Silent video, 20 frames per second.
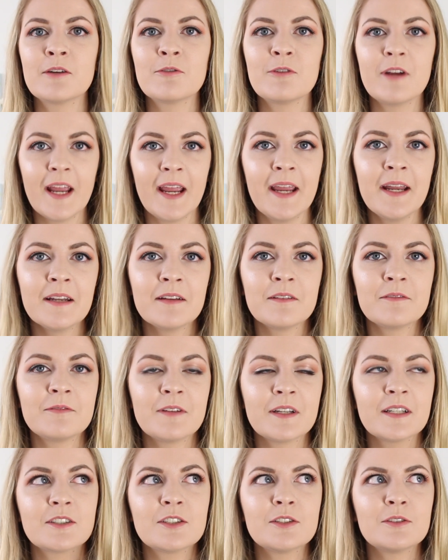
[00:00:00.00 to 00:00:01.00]
creative
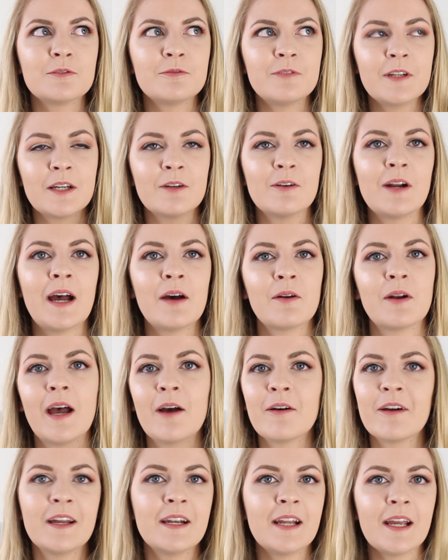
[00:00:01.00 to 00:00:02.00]
and to figure out
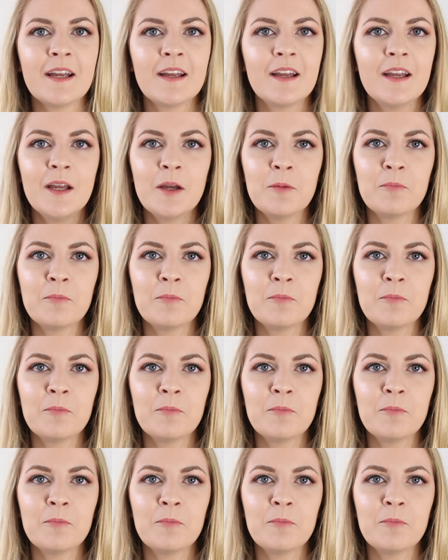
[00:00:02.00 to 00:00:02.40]
how can I